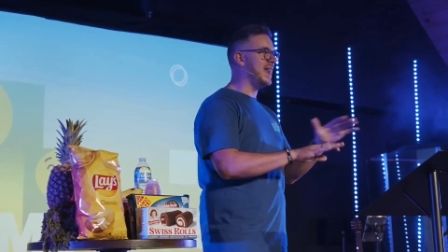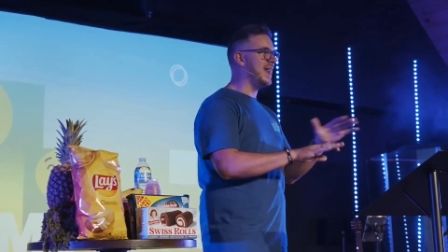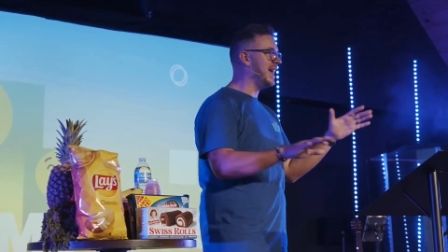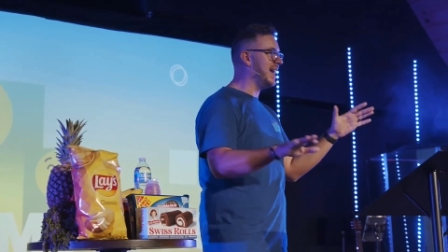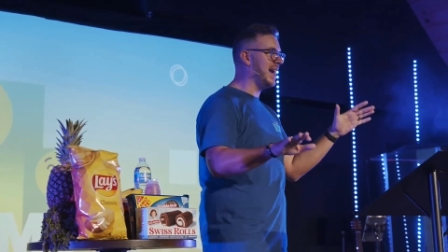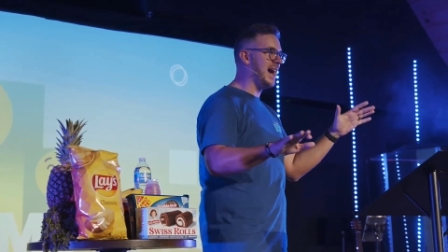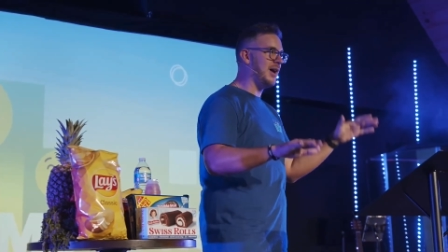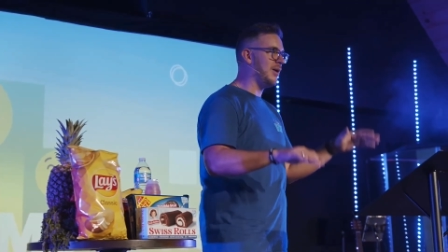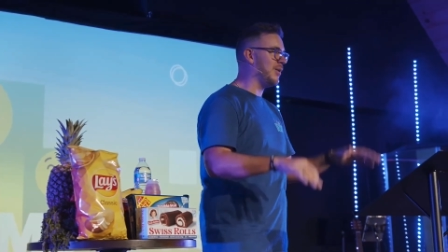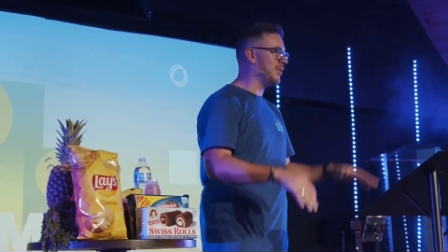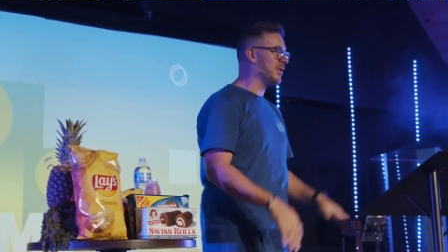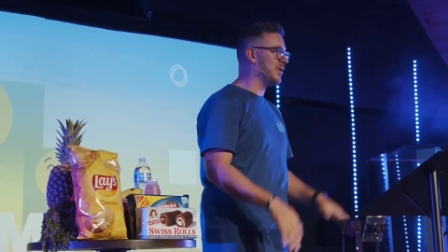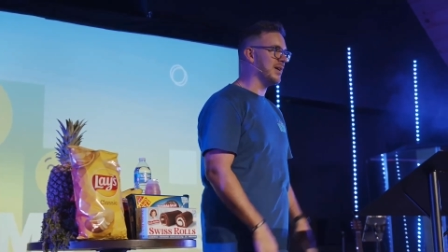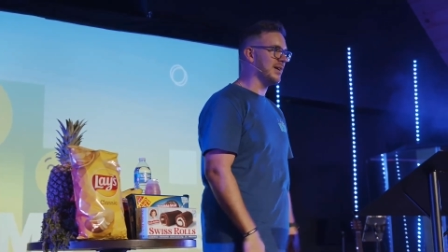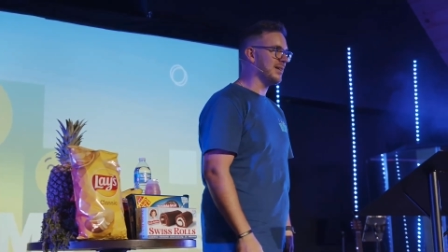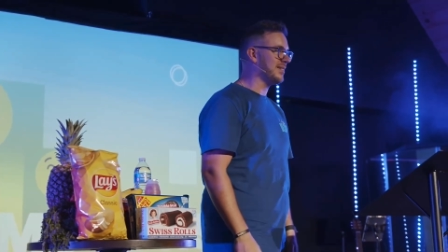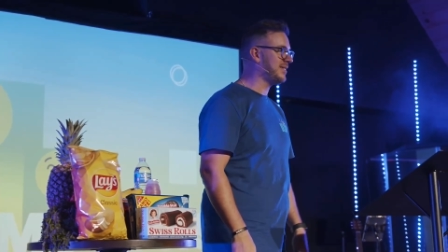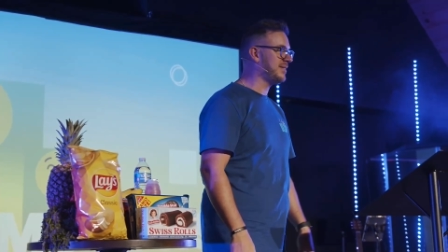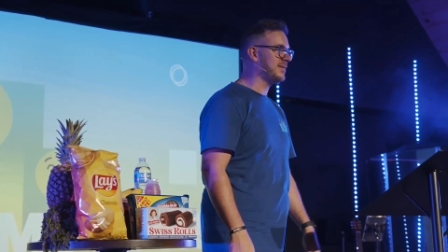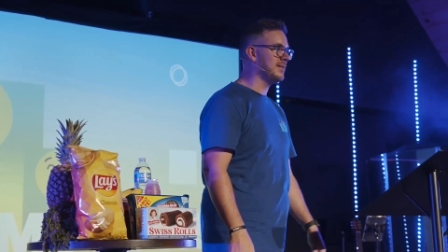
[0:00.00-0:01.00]
ain't how it
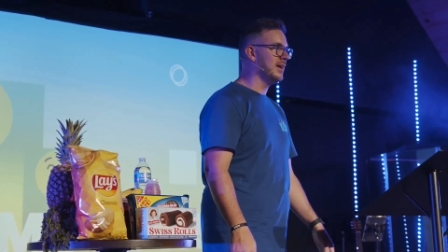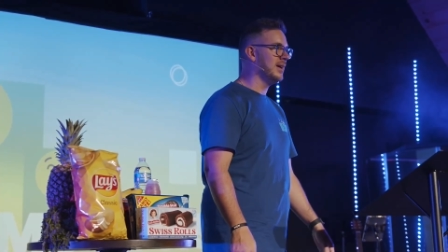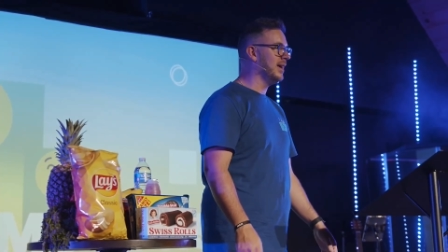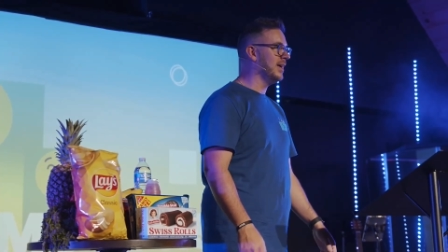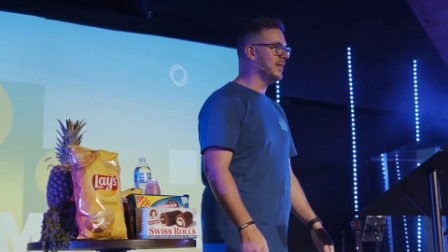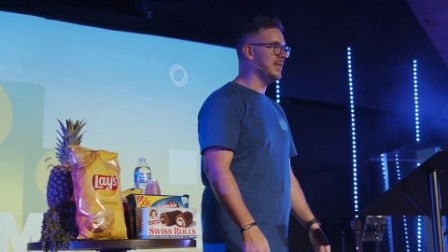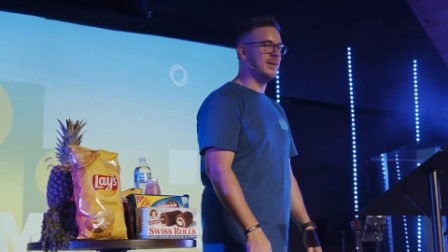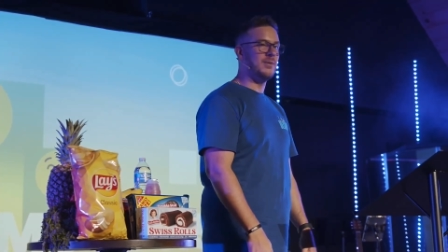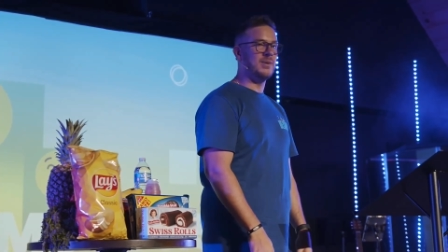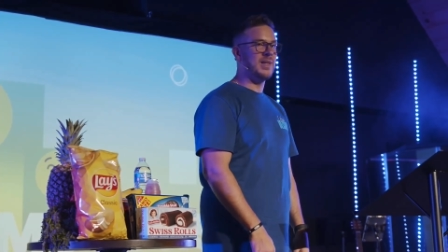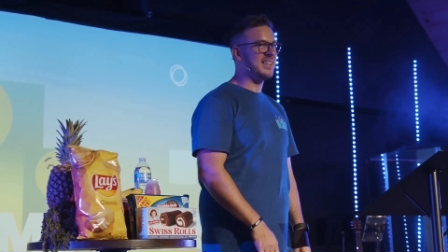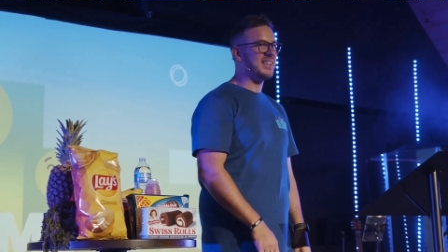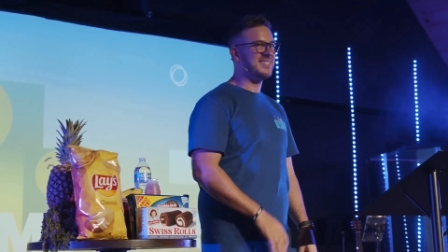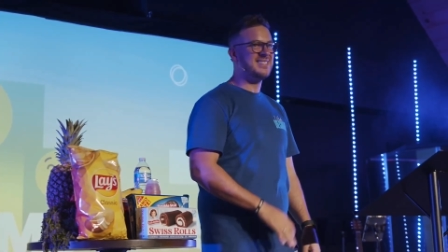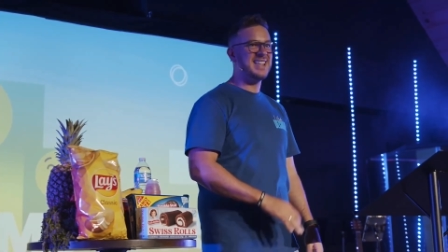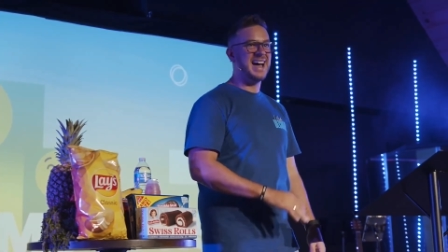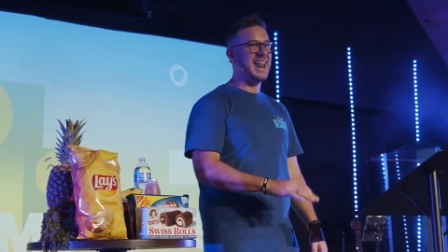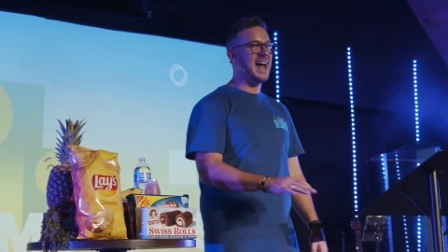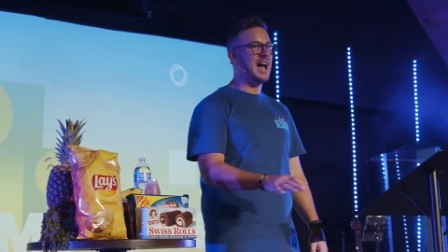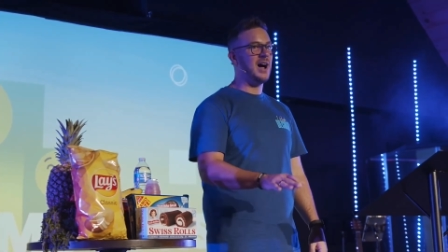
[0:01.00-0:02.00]
works. That's
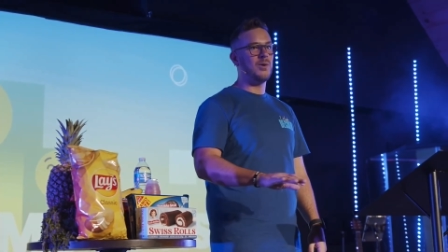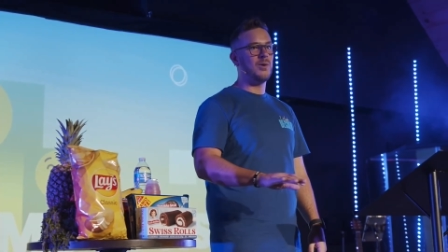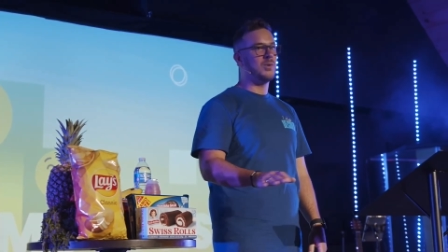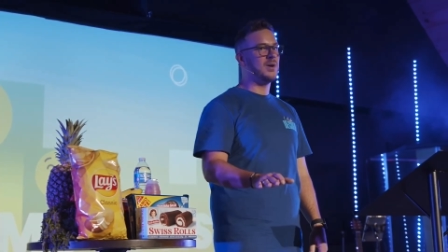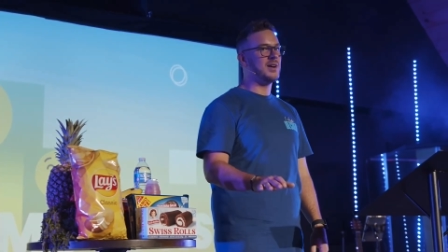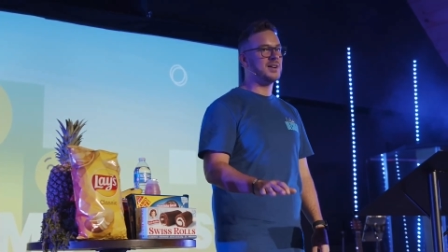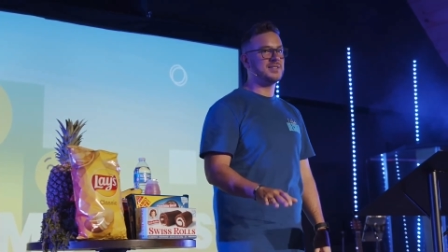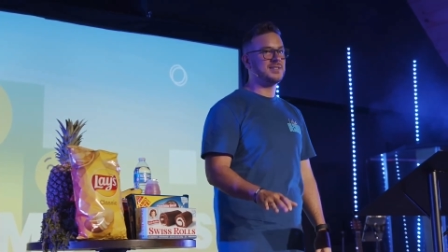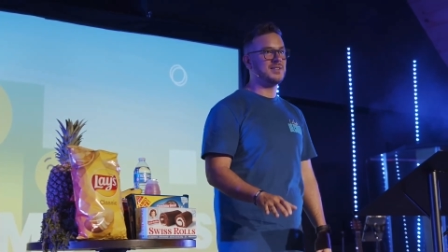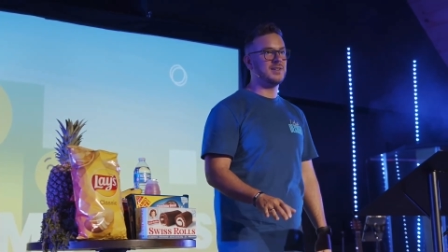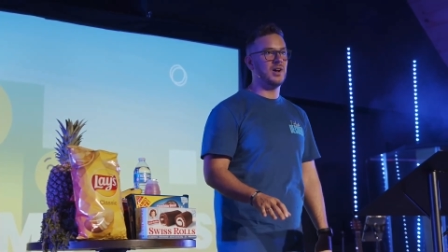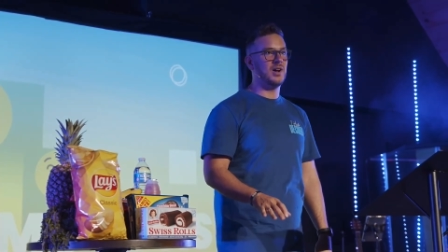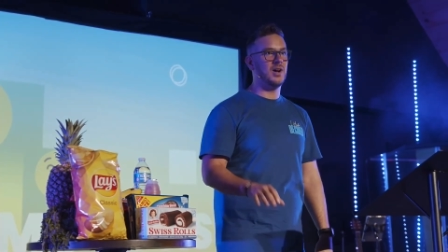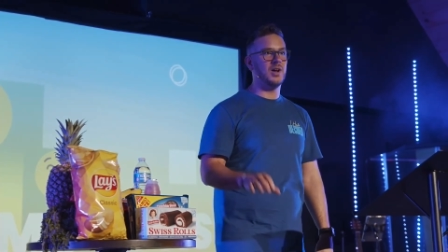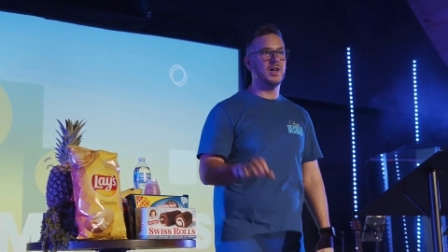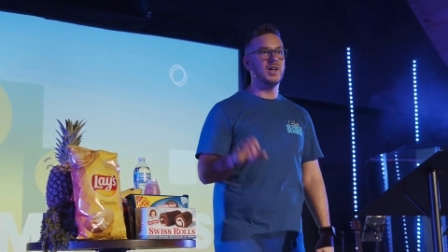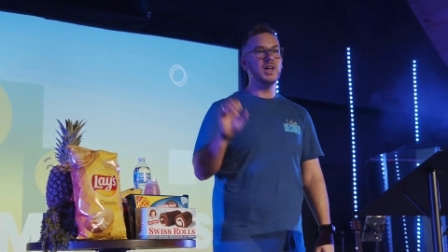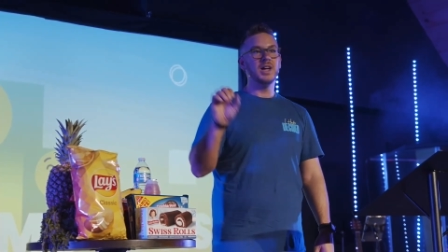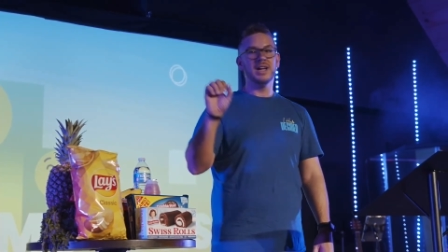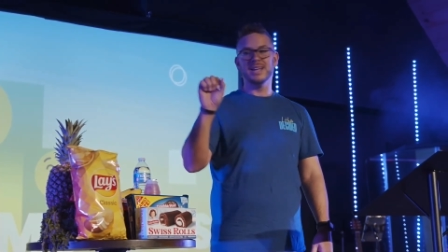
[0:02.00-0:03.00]
not how it works at
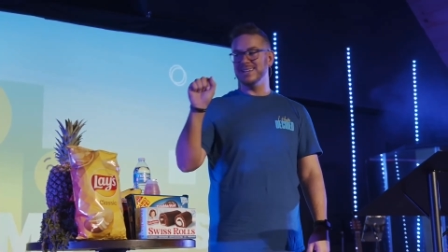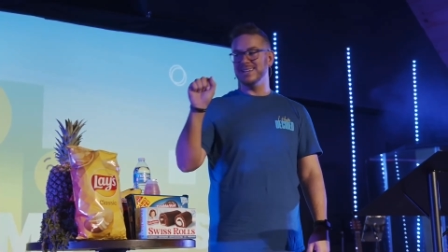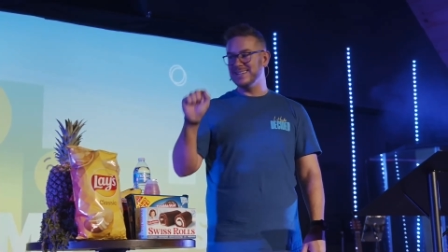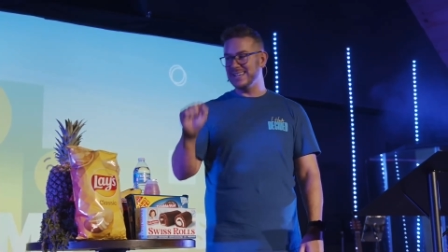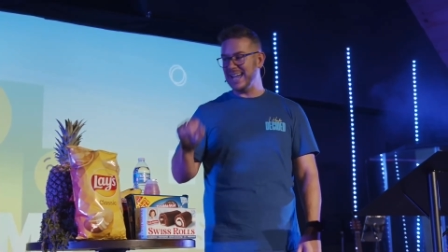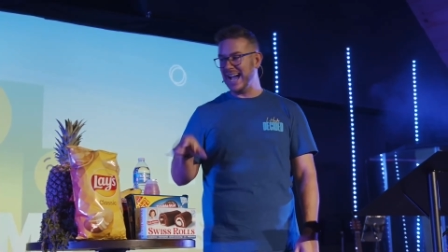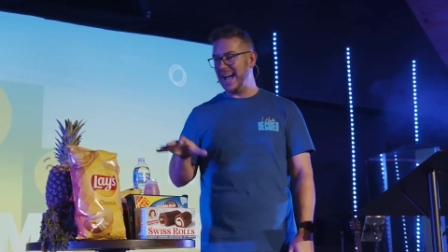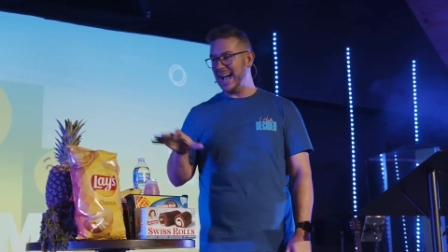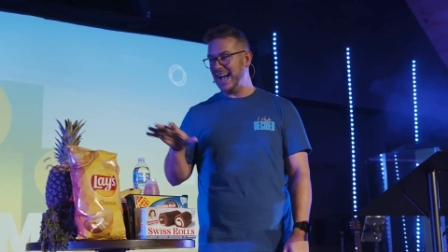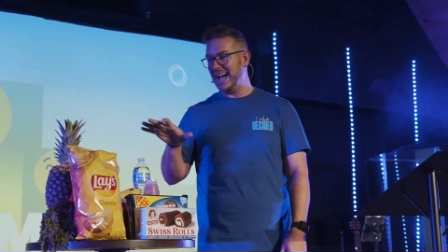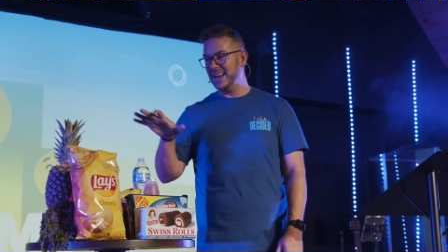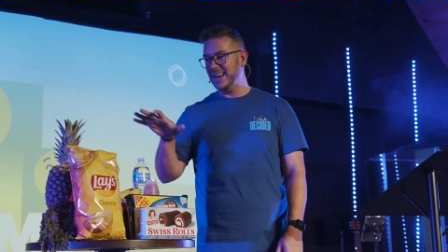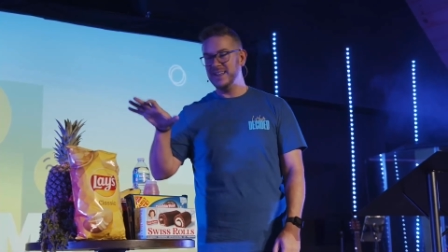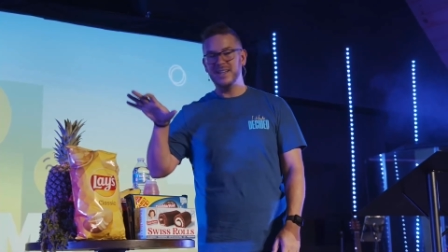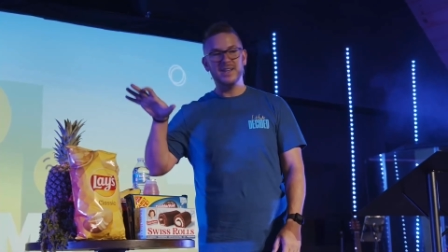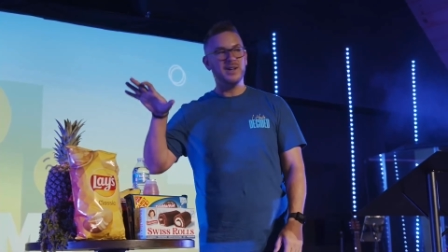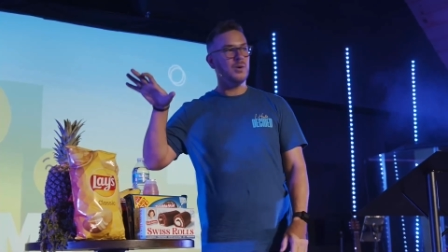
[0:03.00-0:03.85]
all. God